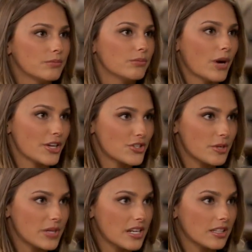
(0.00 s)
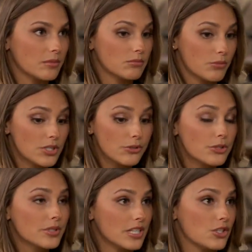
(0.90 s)
why you shouldn't be eating them, we told
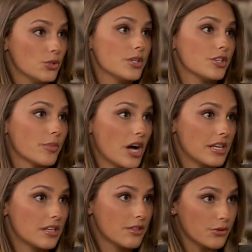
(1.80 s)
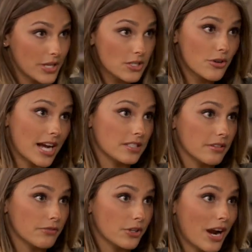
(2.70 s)
you what they do in your body through interactive
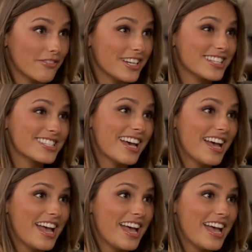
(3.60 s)
infographics,